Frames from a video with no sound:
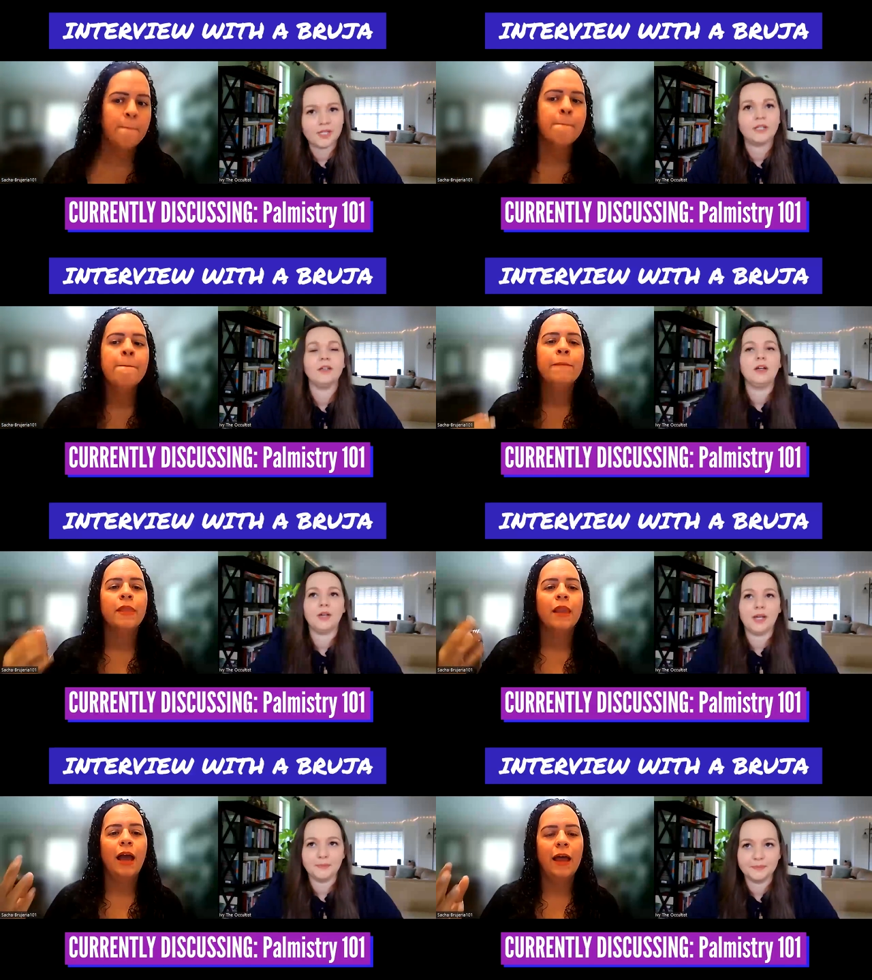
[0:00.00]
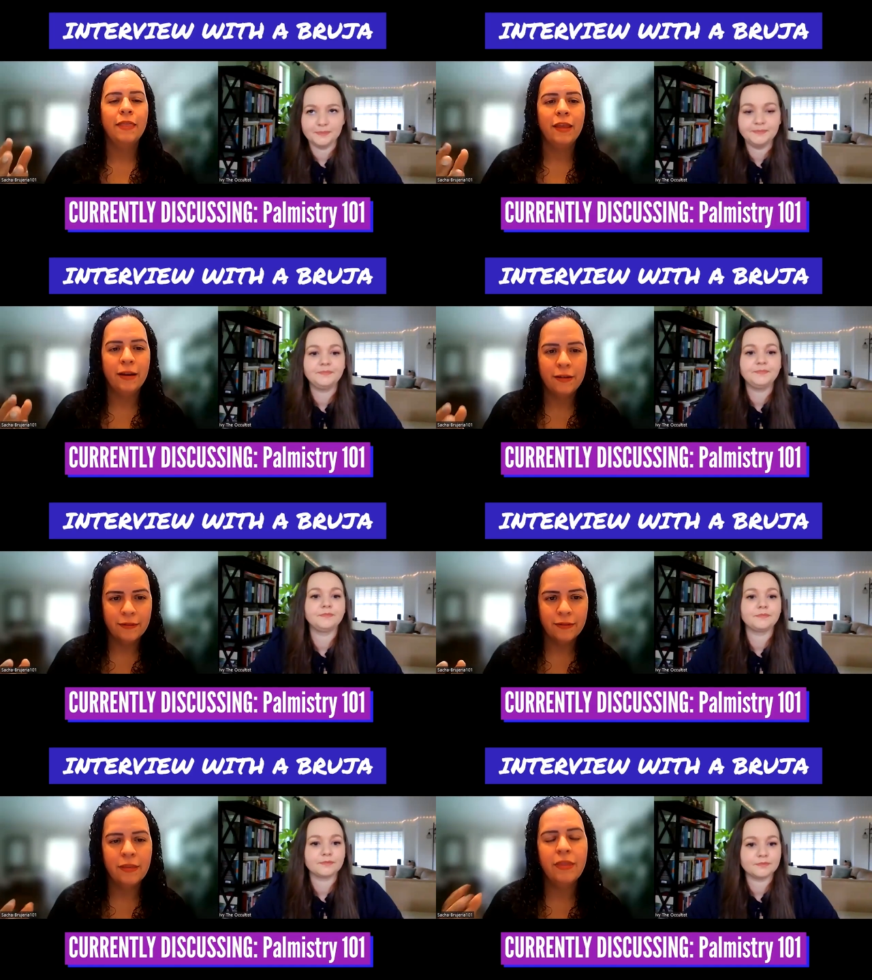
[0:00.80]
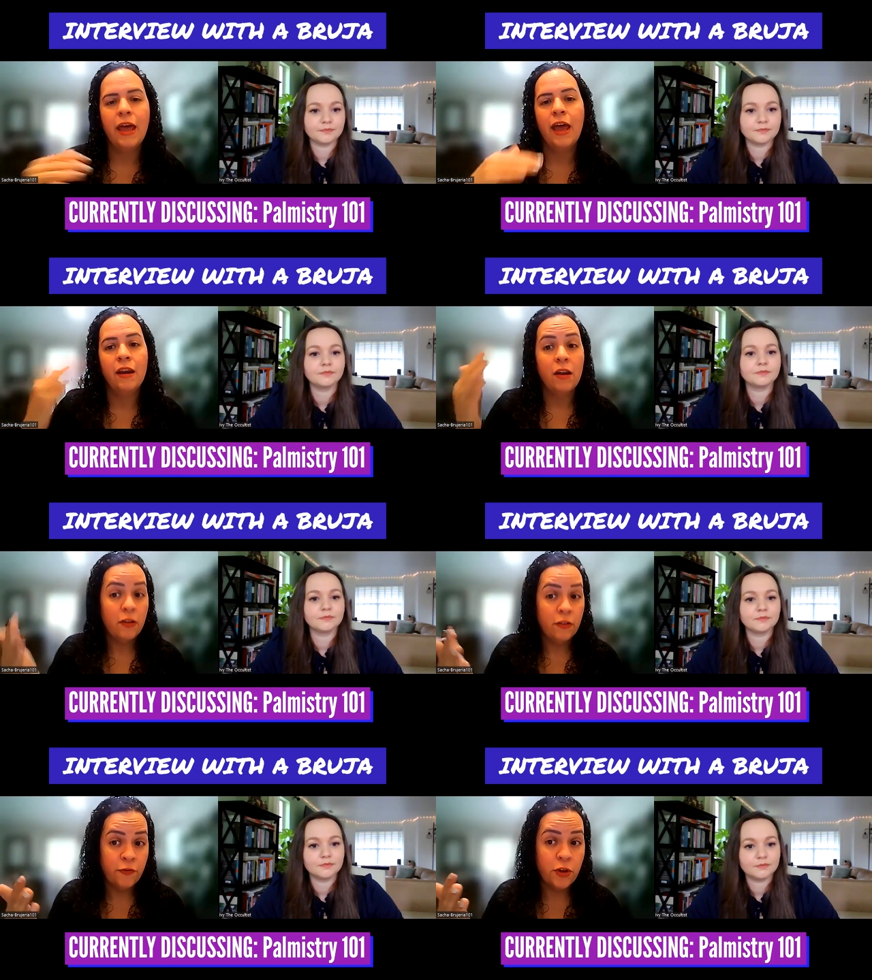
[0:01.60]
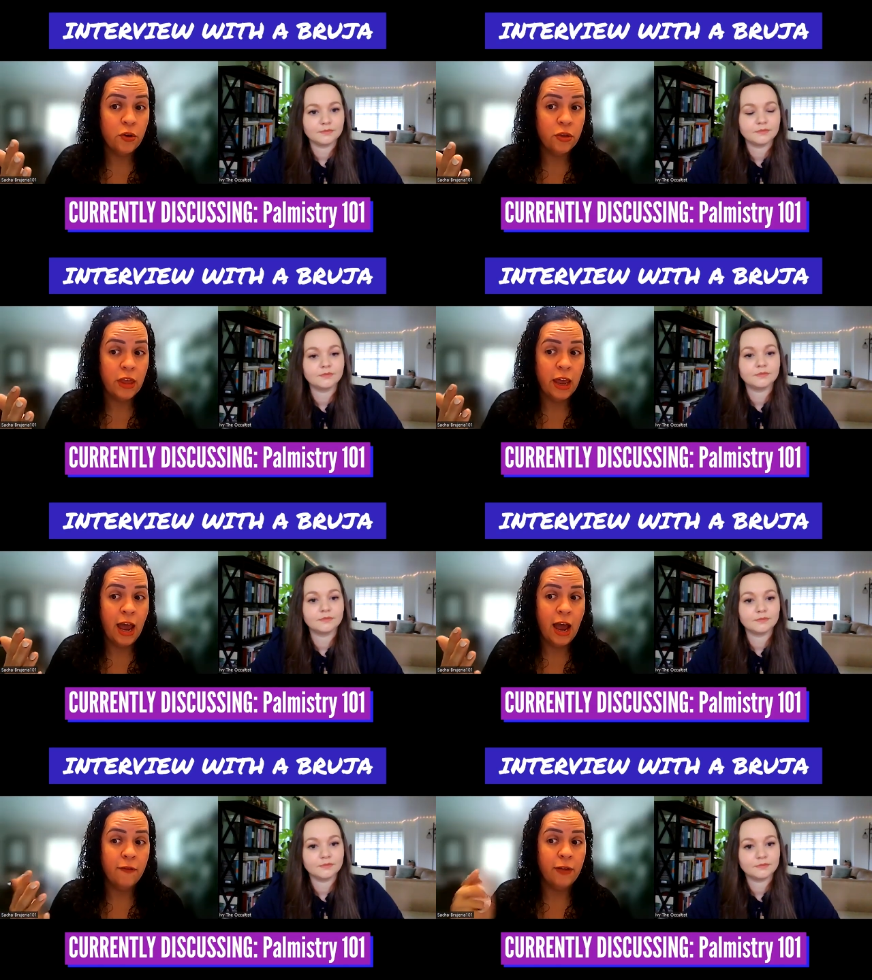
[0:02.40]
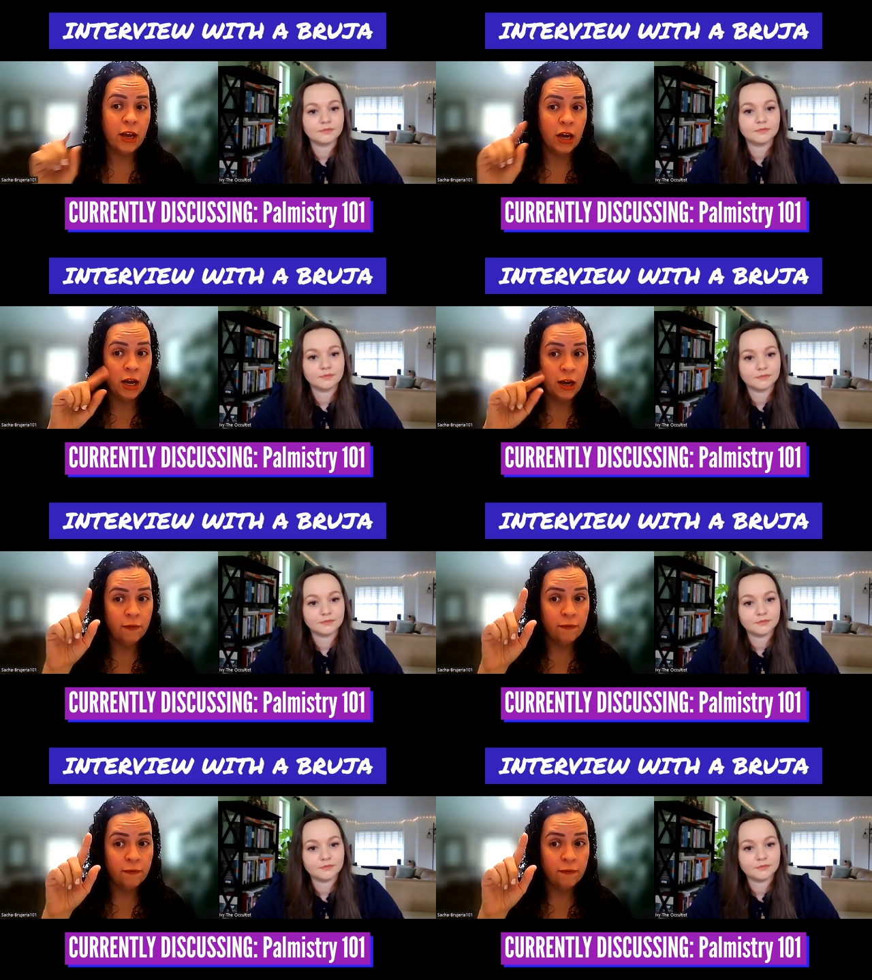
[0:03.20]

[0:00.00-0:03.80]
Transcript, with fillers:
Speaker 1: Okay. Okay. And then, then if you they have like a